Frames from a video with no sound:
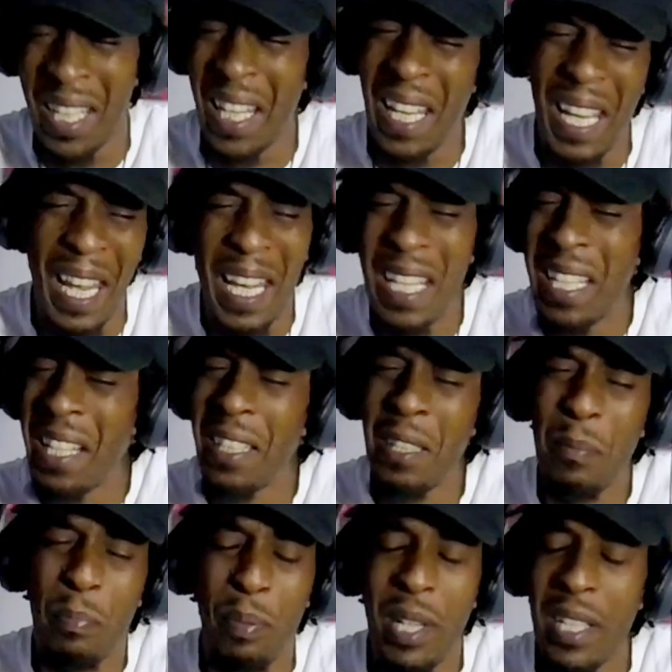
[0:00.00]
No, ain't
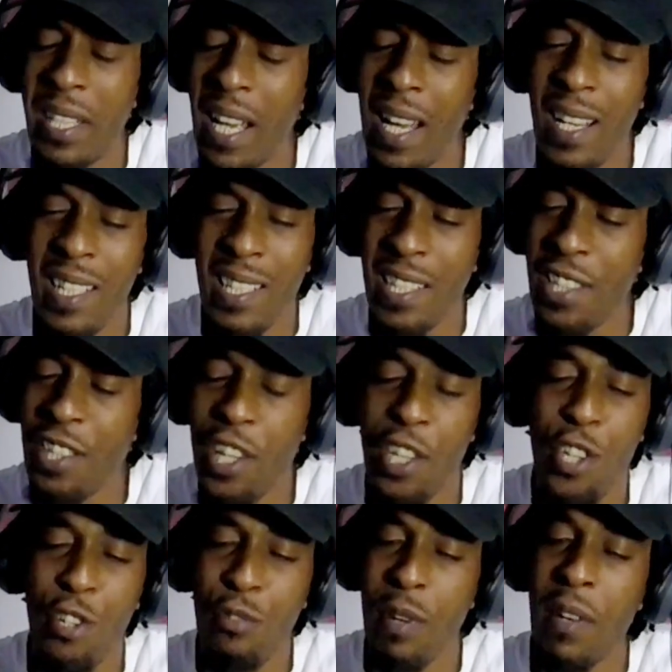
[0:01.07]
nothing to break down because it's
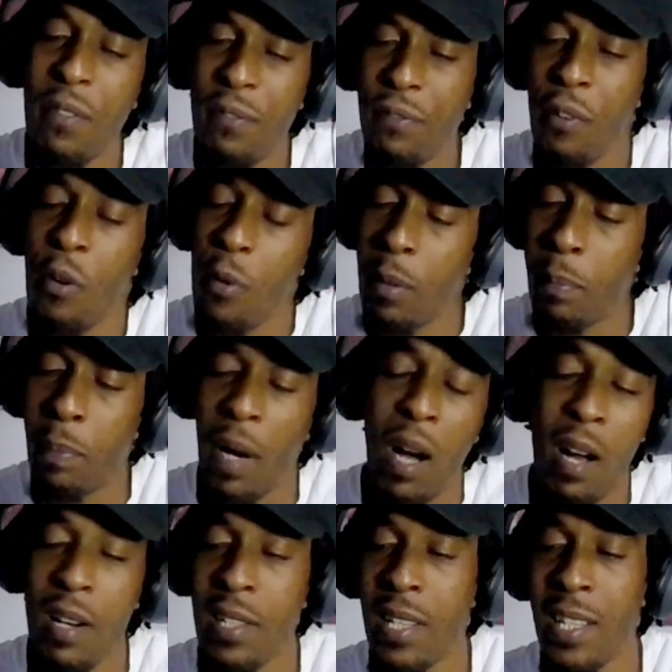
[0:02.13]
just straightforward
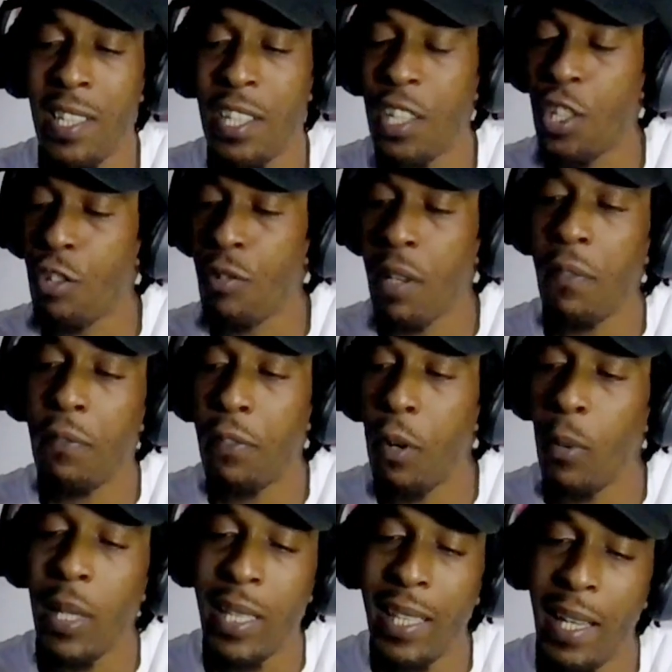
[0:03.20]
bars and it's just
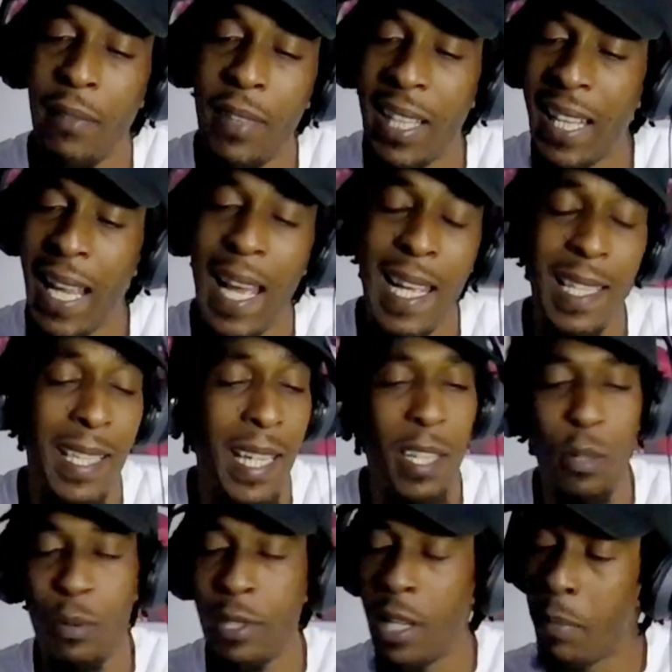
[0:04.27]
straightforward clever lines.
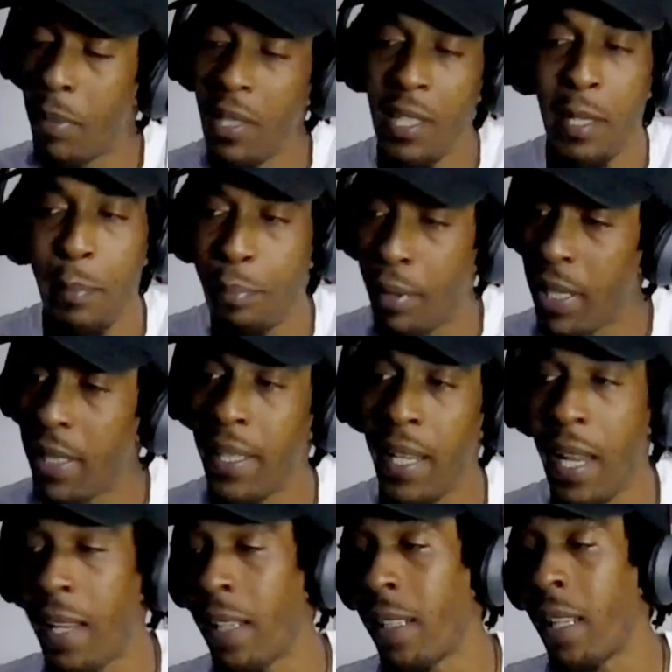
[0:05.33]
Ain't no doubles to break
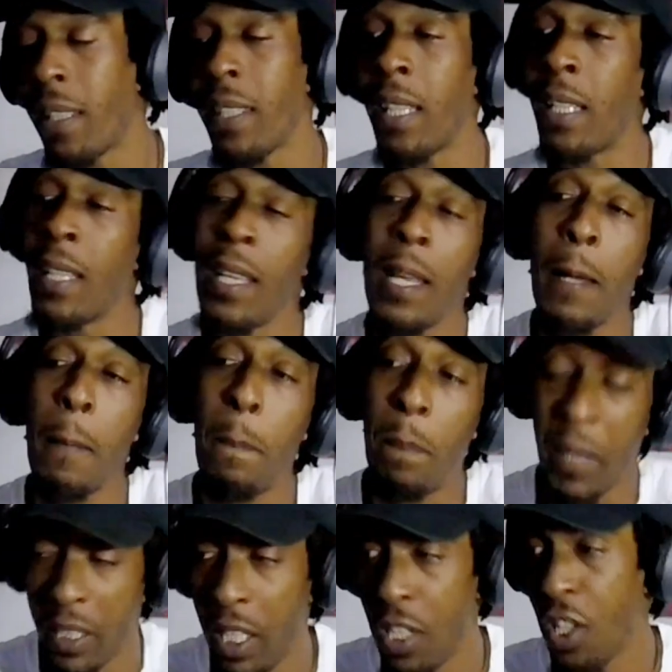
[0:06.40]
down or nothing.
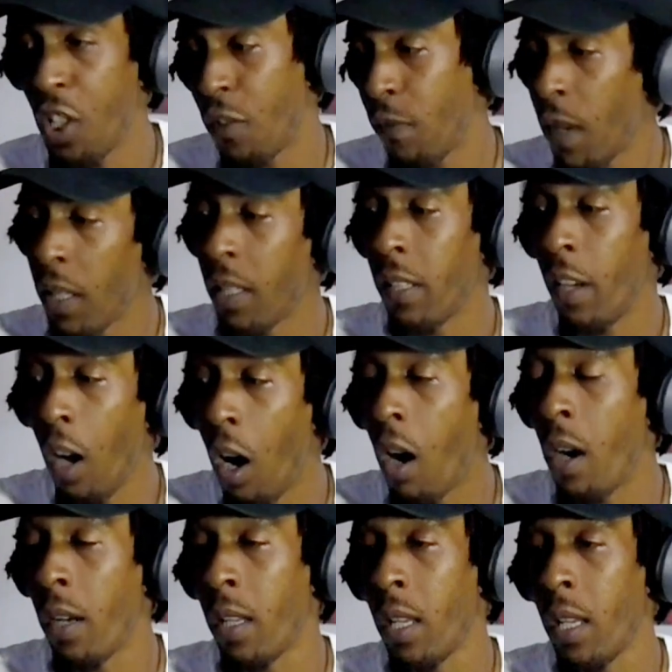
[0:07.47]
But this is fucking
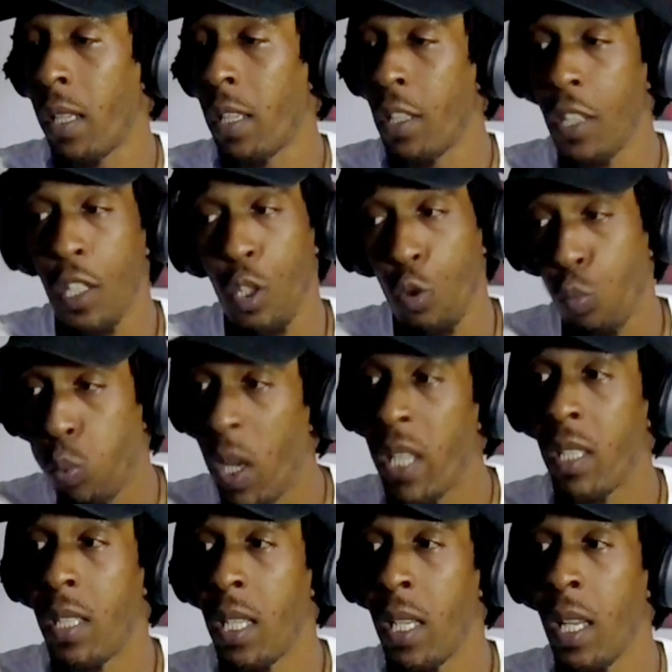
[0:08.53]
hard. This is
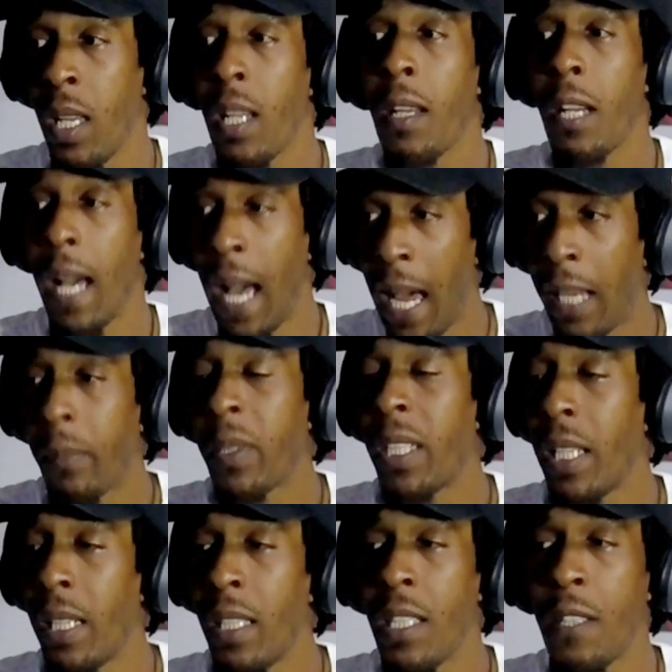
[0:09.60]
crazy. Adam
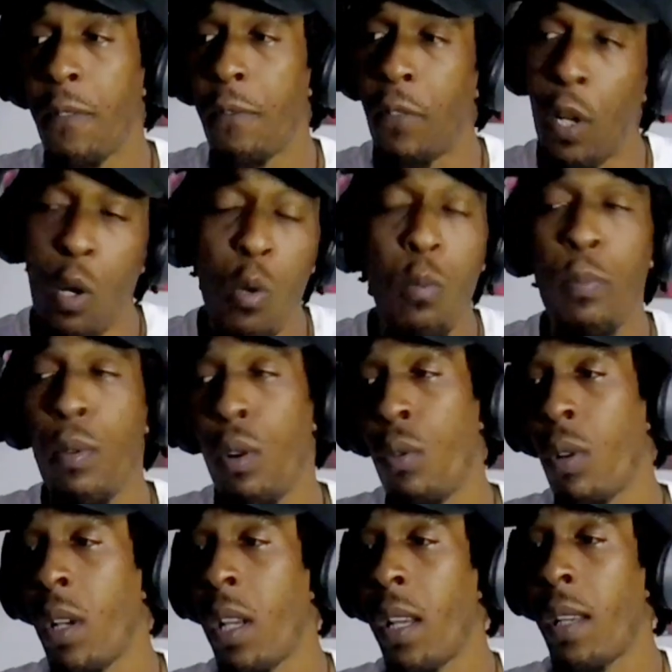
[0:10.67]
killing his flow, bro.